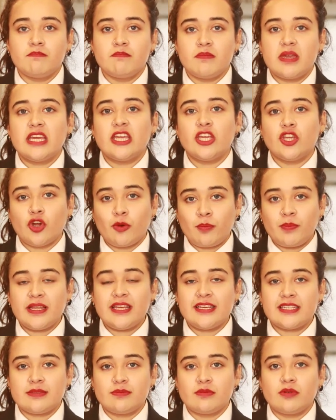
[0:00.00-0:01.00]
make your
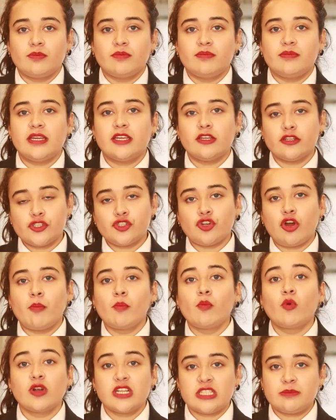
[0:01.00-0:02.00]
place make your shop
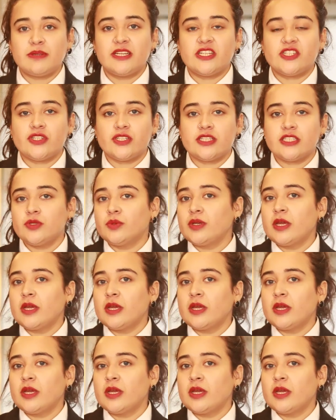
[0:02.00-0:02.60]
more spacious.